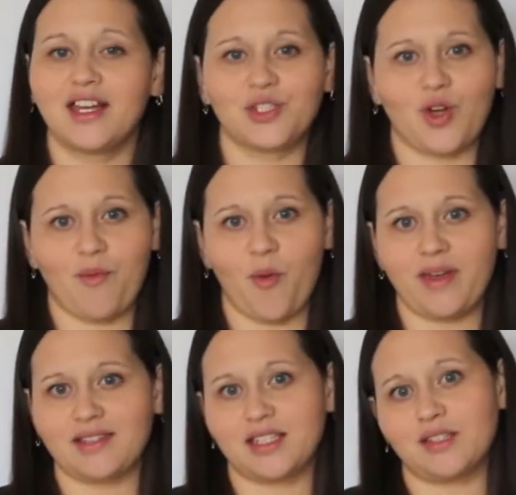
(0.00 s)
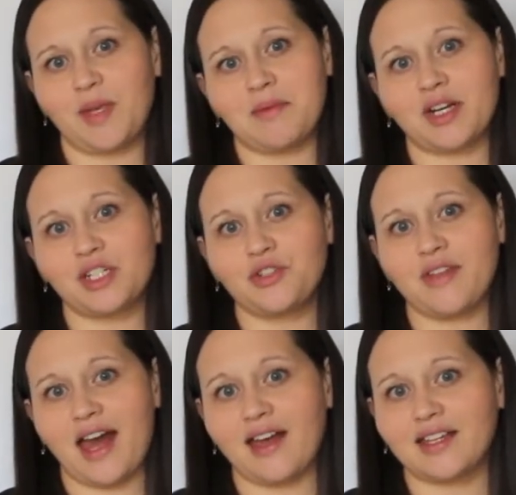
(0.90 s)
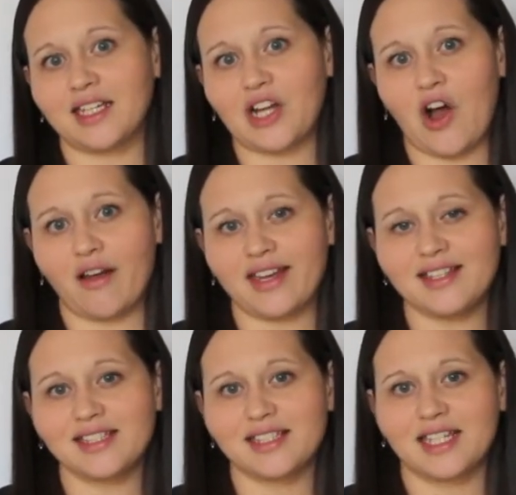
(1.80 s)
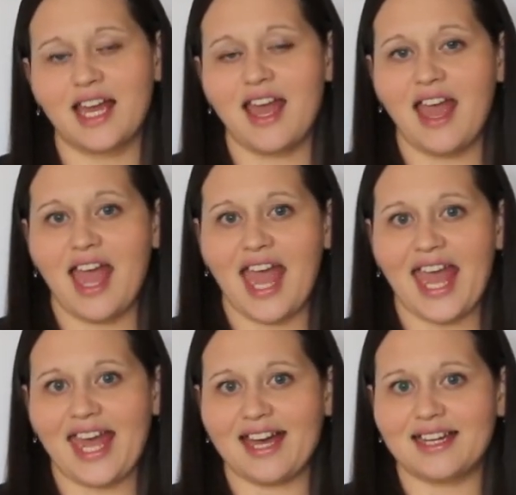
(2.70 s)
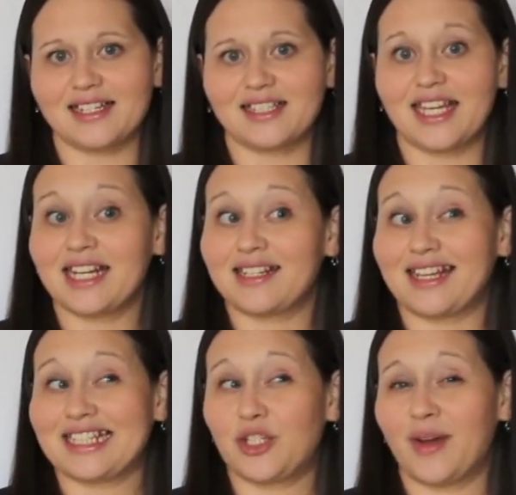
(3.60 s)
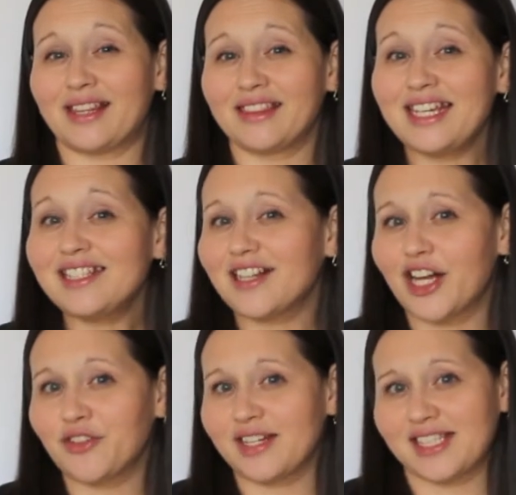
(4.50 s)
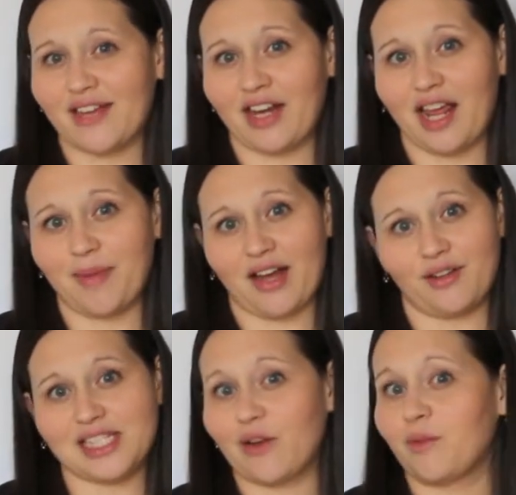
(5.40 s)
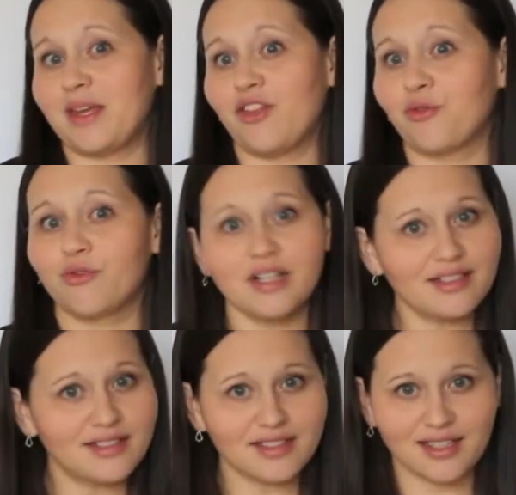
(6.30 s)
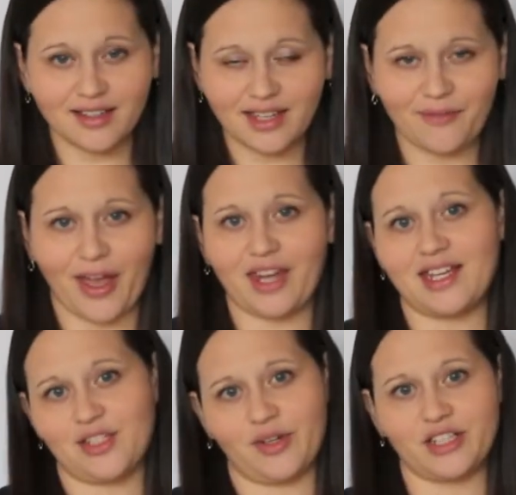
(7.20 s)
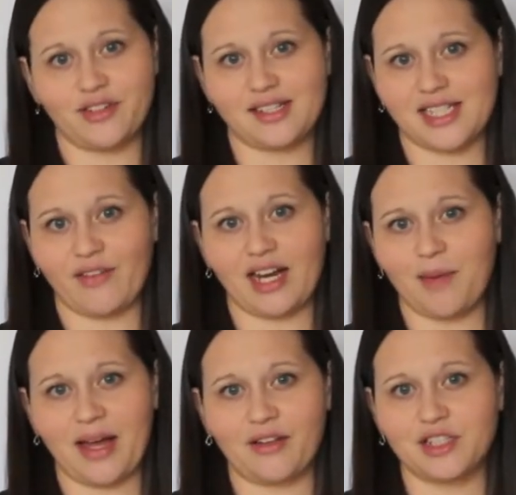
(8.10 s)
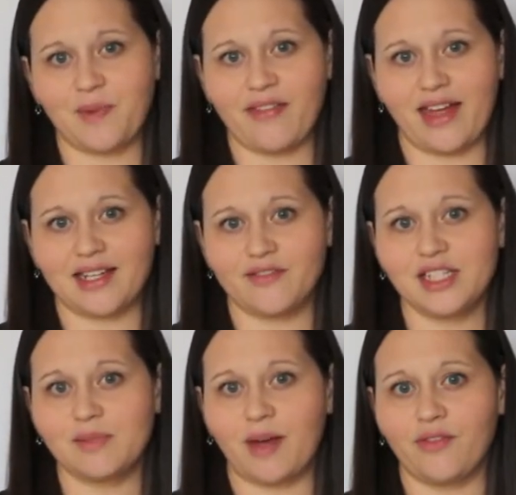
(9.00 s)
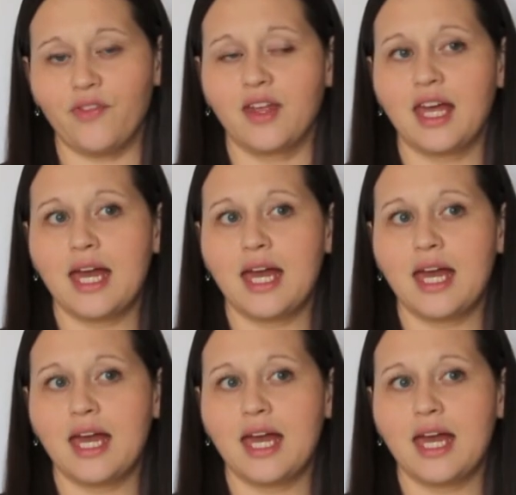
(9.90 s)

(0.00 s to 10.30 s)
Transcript: So I'm hoping to be able to do that in August and get to at least 179 pounds. I would be thrilled if I could get to 179 pounds by the end of this month.